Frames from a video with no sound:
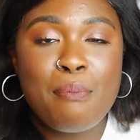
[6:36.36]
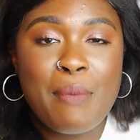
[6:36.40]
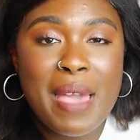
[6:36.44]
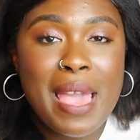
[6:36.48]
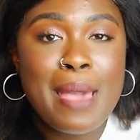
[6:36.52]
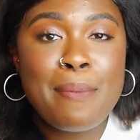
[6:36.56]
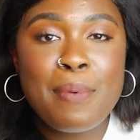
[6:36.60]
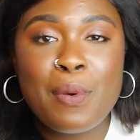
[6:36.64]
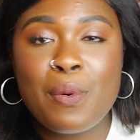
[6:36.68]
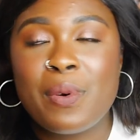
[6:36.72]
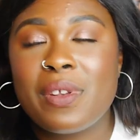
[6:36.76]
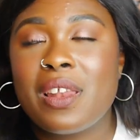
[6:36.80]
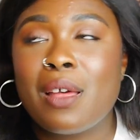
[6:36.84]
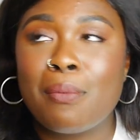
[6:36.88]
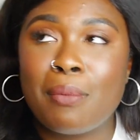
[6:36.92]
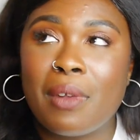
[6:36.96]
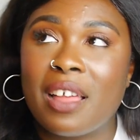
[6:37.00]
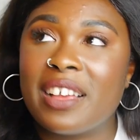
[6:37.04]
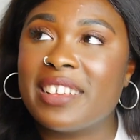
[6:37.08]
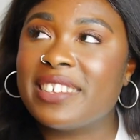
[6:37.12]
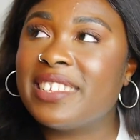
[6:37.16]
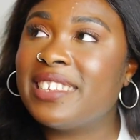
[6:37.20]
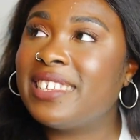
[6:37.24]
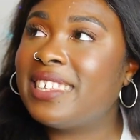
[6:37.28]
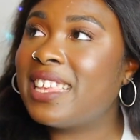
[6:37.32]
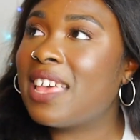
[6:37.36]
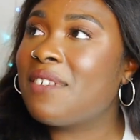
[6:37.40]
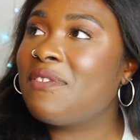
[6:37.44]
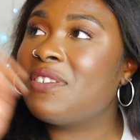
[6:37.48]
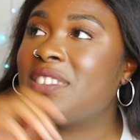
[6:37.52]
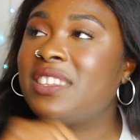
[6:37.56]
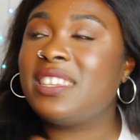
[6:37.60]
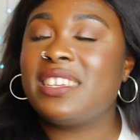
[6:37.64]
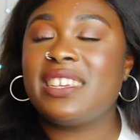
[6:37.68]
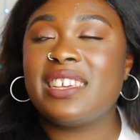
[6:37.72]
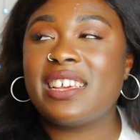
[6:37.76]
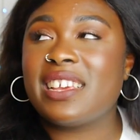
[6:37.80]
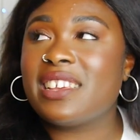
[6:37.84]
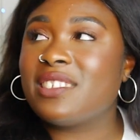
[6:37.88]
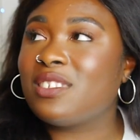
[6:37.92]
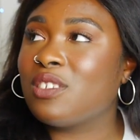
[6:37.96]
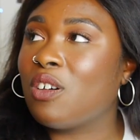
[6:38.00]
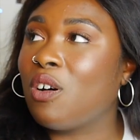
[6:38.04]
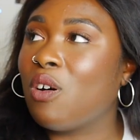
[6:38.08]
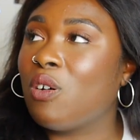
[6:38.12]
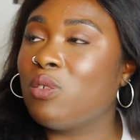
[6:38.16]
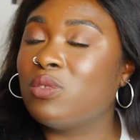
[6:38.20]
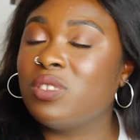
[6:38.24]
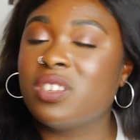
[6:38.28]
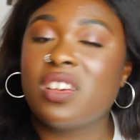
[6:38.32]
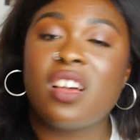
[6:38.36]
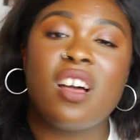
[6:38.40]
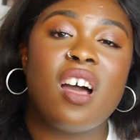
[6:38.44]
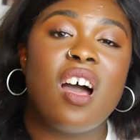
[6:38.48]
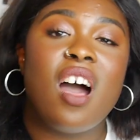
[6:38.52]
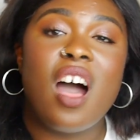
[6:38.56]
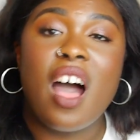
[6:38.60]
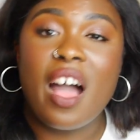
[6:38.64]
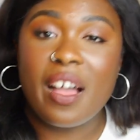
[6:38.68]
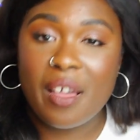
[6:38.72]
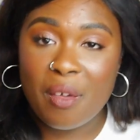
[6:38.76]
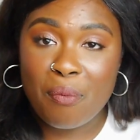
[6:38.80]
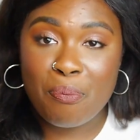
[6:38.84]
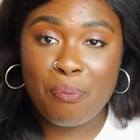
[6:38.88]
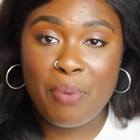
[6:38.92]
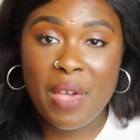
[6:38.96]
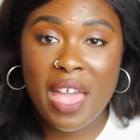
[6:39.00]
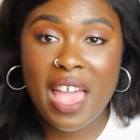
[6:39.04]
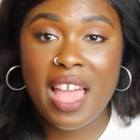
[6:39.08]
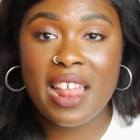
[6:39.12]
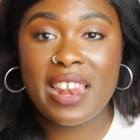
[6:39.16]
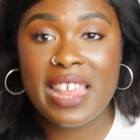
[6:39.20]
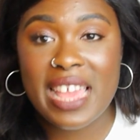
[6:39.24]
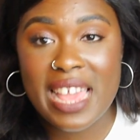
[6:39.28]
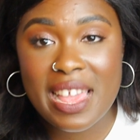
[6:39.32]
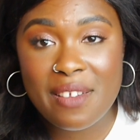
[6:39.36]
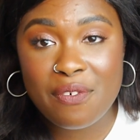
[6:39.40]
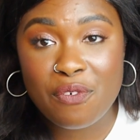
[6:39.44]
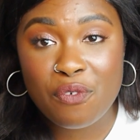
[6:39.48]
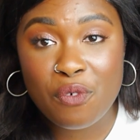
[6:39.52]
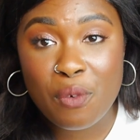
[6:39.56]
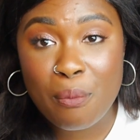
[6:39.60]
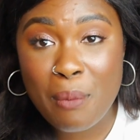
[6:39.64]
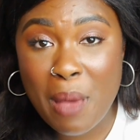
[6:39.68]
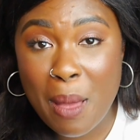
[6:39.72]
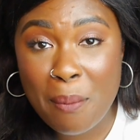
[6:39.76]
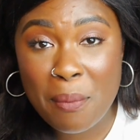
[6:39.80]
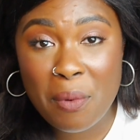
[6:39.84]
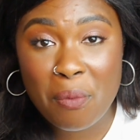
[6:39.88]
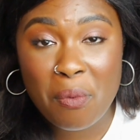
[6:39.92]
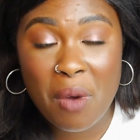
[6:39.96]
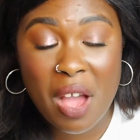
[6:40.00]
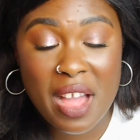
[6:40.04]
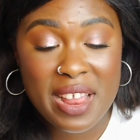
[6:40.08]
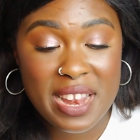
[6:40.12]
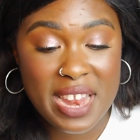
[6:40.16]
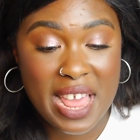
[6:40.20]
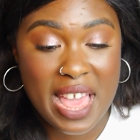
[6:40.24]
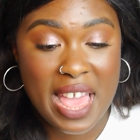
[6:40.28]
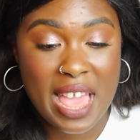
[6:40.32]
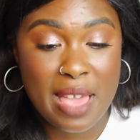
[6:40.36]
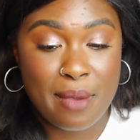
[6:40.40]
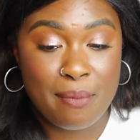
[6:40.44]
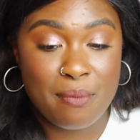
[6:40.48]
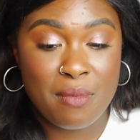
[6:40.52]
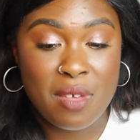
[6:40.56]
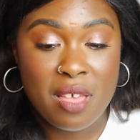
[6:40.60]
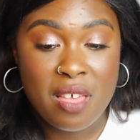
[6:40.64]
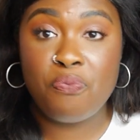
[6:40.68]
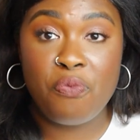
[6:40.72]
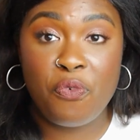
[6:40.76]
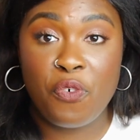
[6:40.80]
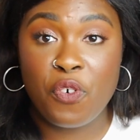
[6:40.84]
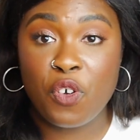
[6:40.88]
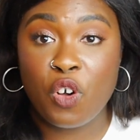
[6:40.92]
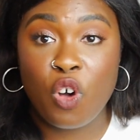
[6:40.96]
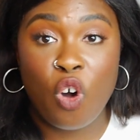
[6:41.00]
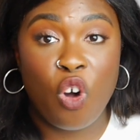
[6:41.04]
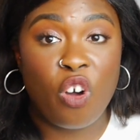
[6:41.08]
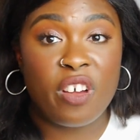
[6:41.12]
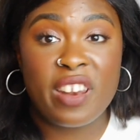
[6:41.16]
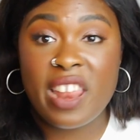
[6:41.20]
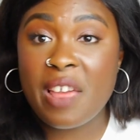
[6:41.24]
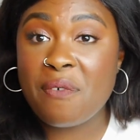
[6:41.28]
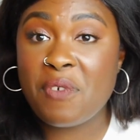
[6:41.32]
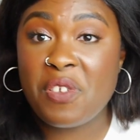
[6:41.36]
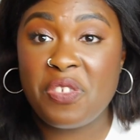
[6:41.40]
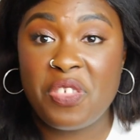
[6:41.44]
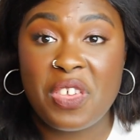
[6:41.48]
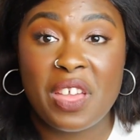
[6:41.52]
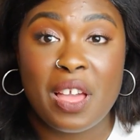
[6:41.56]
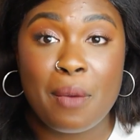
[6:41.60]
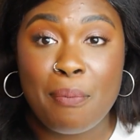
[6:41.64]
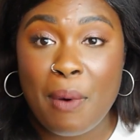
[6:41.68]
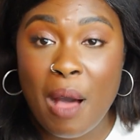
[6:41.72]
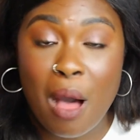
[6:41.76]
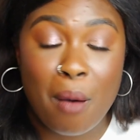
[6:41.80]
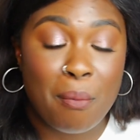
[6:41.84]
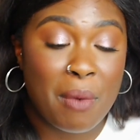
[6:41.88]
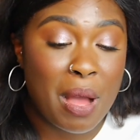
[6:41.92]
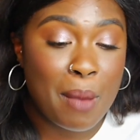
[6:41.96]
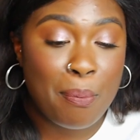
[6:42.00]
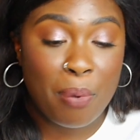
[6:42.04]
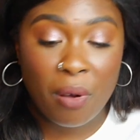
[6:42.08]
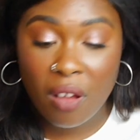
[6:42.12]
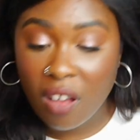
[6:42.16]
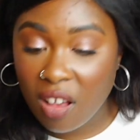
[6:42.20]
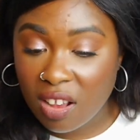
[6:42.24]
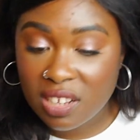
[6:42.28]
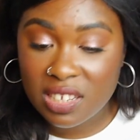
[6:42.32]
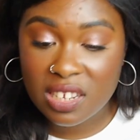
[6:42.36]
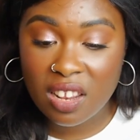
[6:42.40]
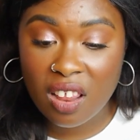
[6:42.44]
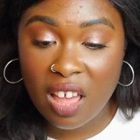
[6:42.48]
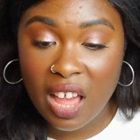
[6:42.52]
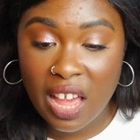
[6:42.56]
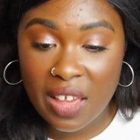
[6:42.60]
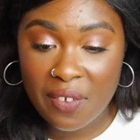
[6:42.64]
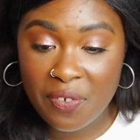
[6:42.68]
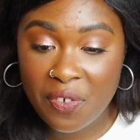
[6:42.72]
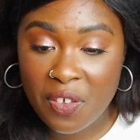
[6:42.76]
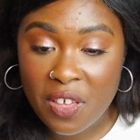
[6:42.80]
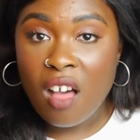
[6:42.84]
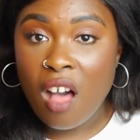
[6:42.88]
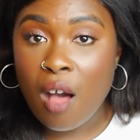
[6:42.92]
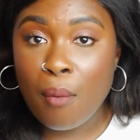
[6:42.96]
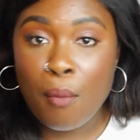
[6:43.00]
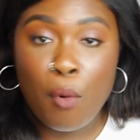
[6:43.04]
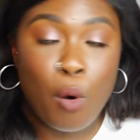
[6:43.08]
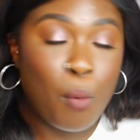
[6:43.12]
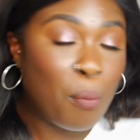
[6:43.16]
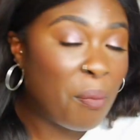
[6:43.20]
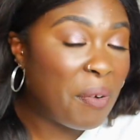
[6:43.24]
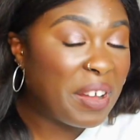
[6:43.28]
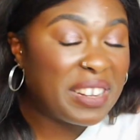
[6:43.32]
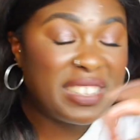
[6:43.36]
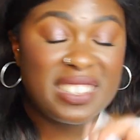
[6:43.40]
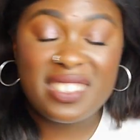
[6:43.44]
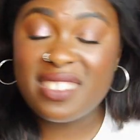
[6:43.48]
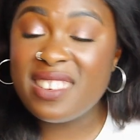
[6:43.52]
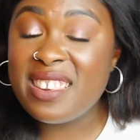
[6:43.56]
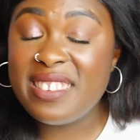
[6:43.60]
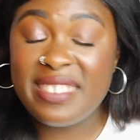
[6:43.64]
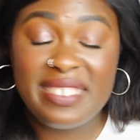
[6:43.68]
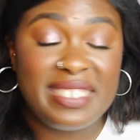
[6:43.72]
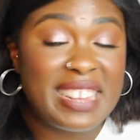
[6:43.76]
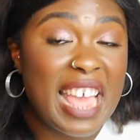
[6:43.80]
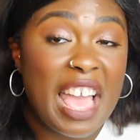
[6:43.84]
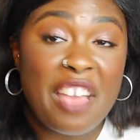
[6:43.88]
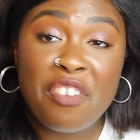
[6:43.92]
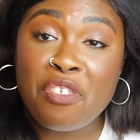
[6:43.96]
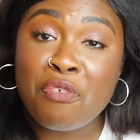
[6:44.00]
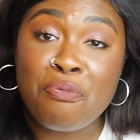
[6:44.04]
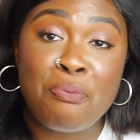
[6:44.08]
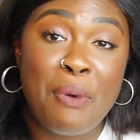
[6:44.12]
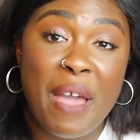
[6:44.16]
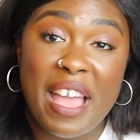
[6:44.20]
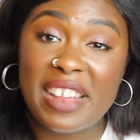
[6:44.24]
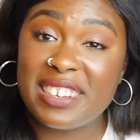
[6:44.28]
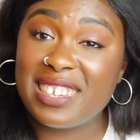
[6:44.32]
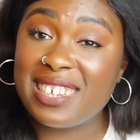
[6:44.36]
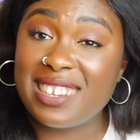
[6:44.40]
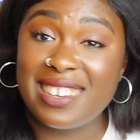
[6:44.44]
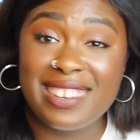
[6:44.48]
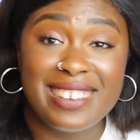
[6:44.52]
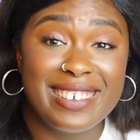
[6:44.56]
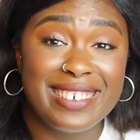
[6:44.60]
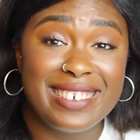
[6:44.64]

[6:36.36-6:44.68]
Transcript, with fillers: Maybe when I'm like 70 years old, I can barely even remember my name, forgotten everything about my past life. I'm on my deathbed.